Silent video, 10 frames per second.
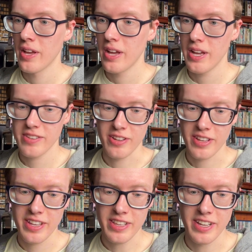So
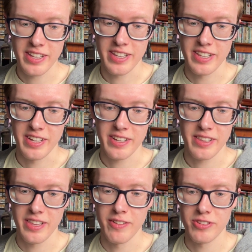he clearly
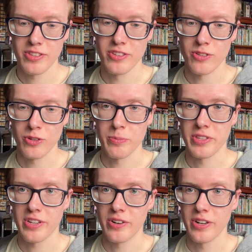loves the source
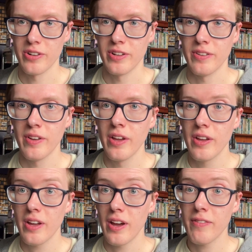material, and
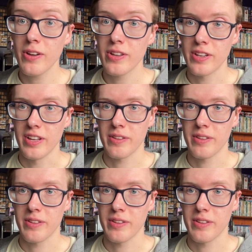I've heard